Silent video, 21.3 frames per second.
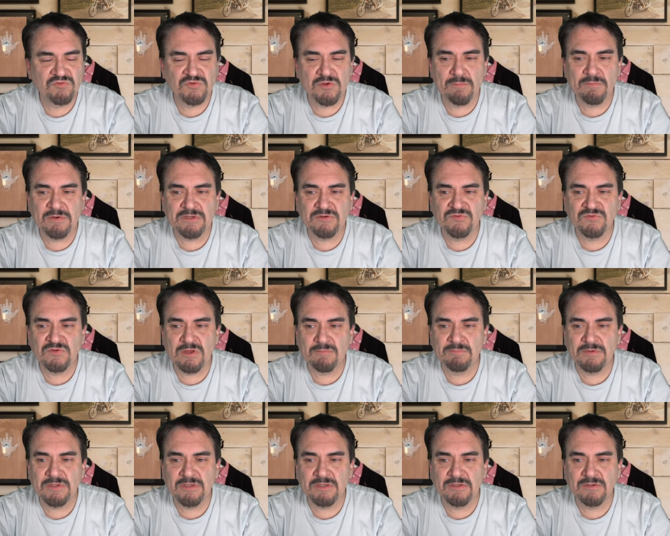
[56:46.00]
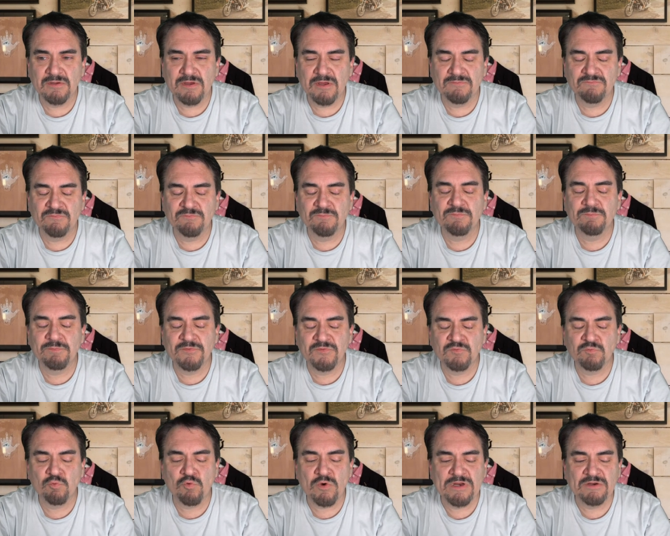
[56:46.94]
Somebody sent me,
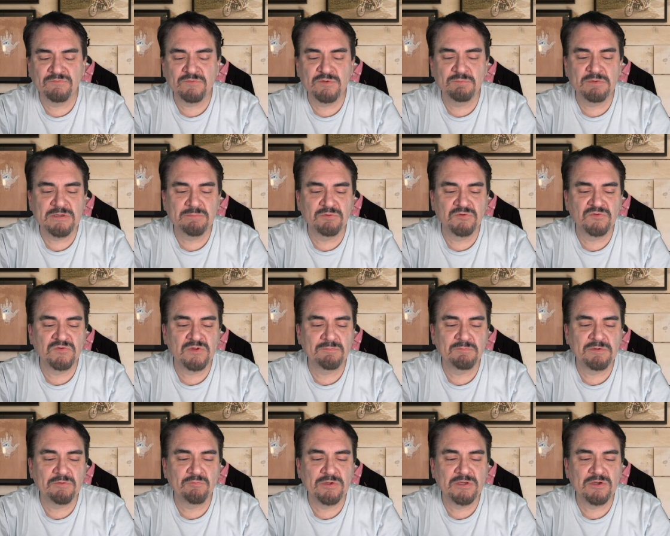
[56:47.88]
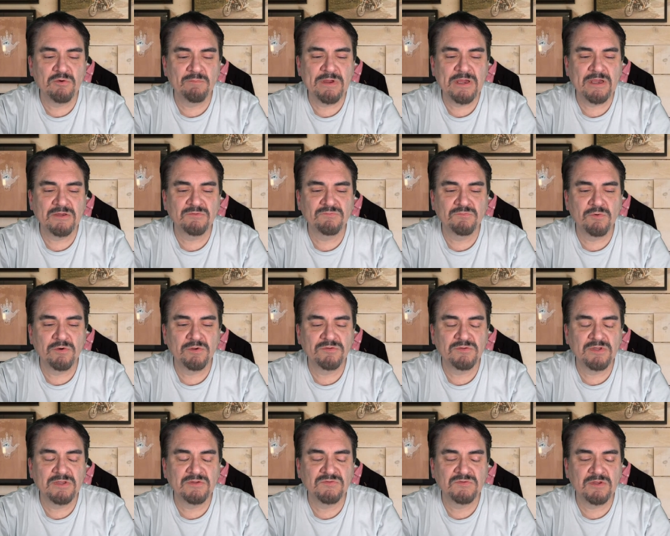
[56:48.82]
quite a few people send me, we go back and
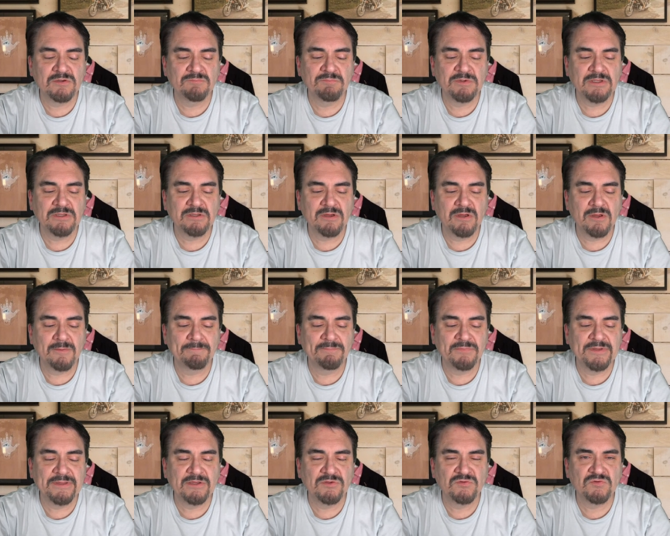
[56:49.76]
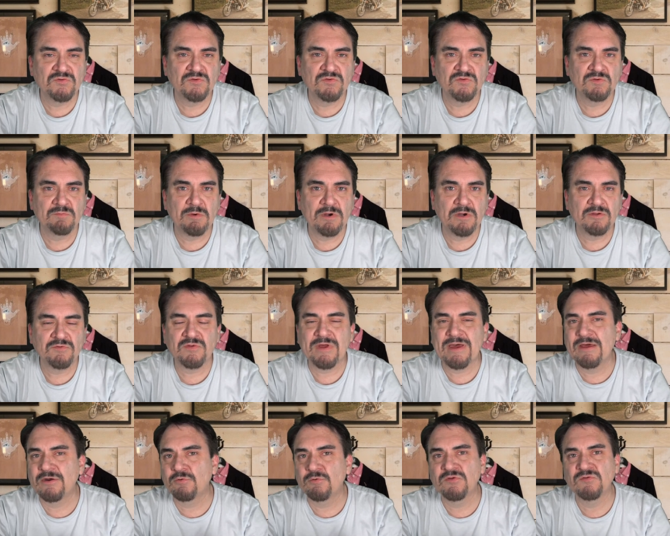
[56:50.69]
forth, and they send me links to some articles.
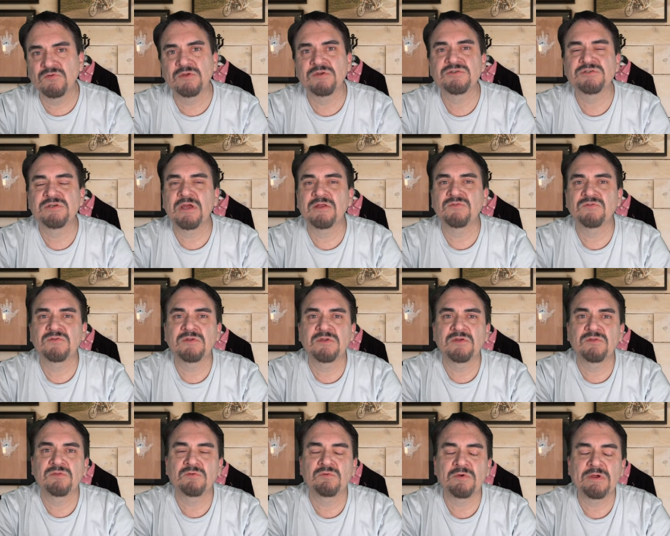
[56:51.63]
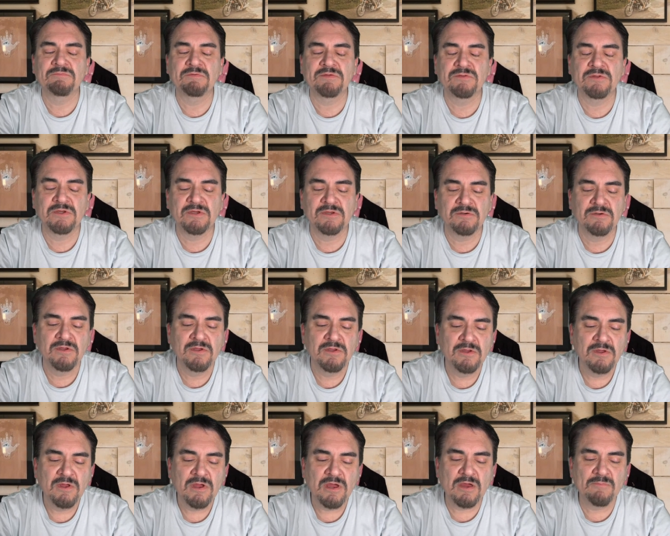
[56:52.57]
I don't always get a chance to dig through everything, and
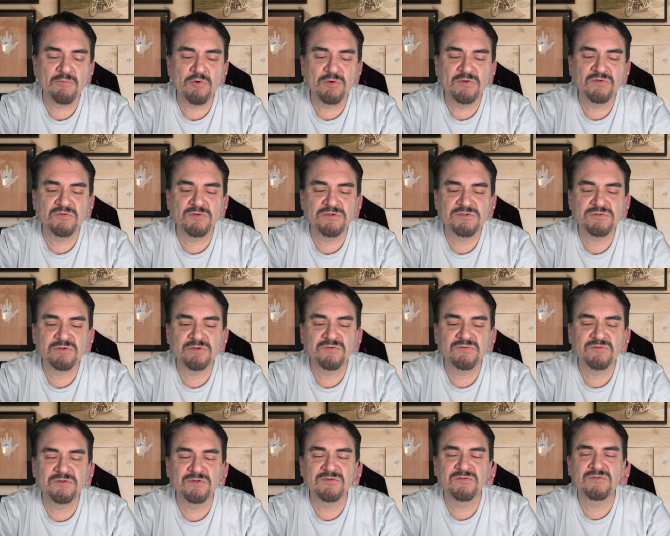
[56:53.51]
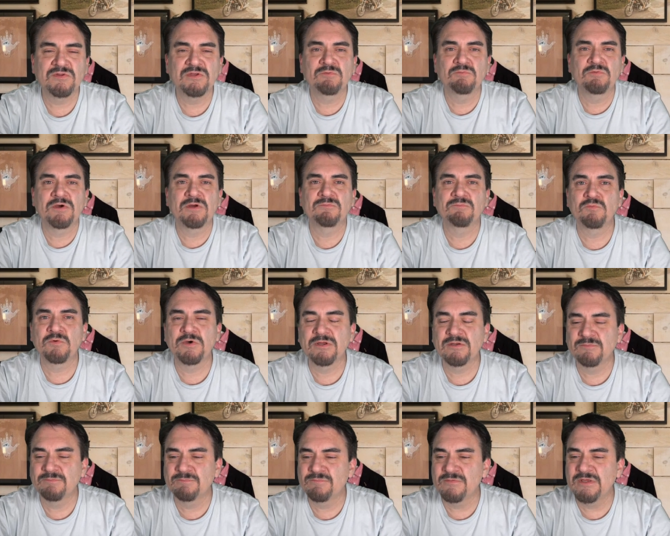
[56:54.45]
I'm always interested to see what
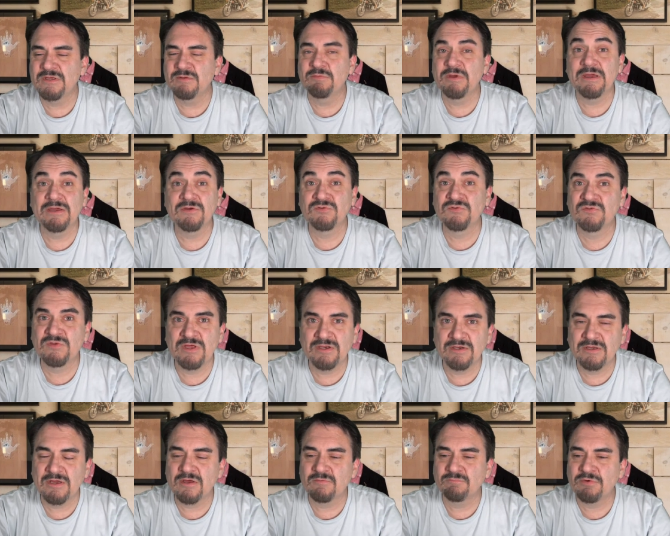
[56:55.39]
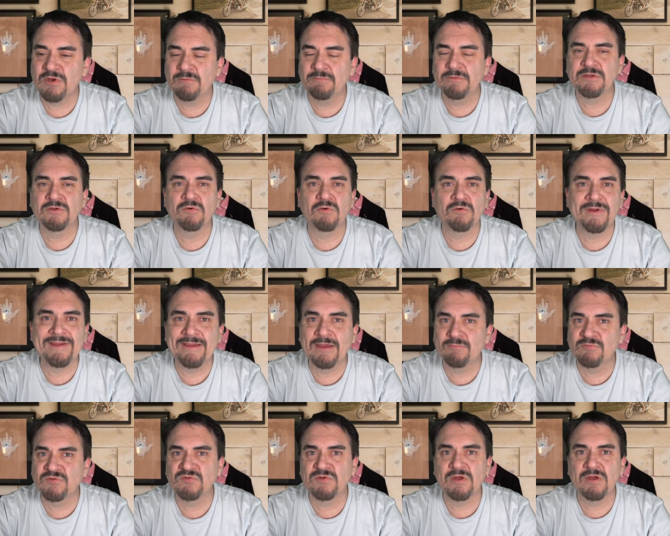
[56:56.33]
eBay is stating out in public, or
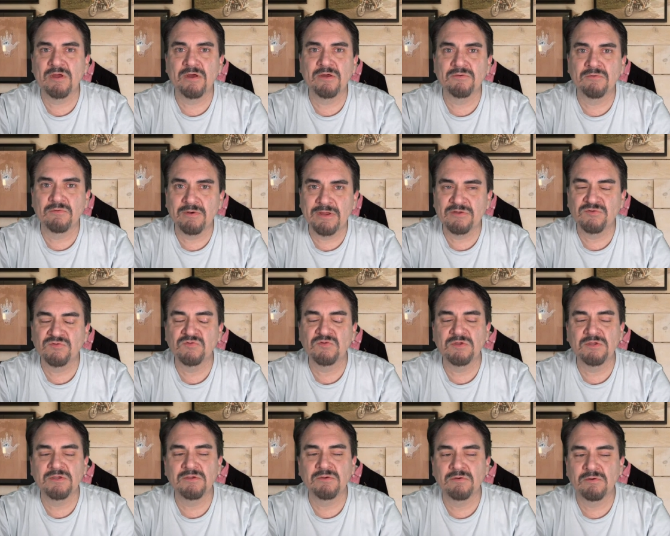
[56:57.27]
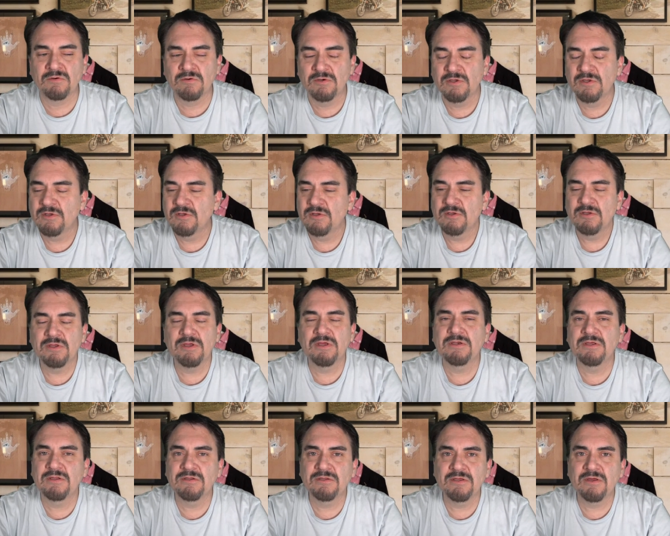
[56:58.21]
Amazon, or Etsy, or
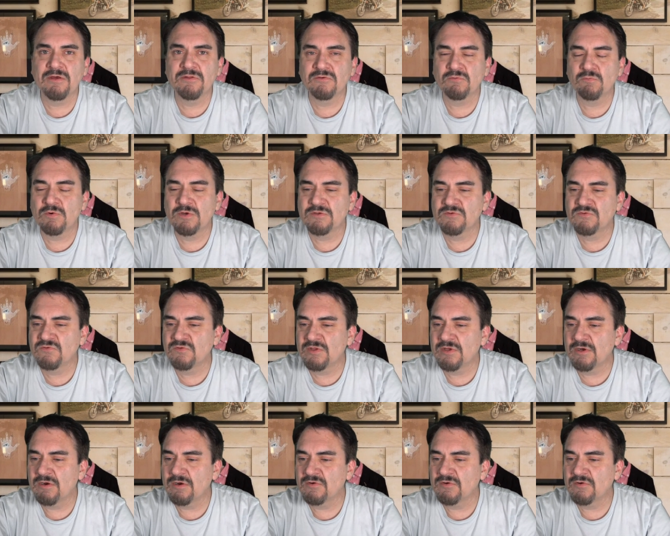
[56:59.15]
any of the other ones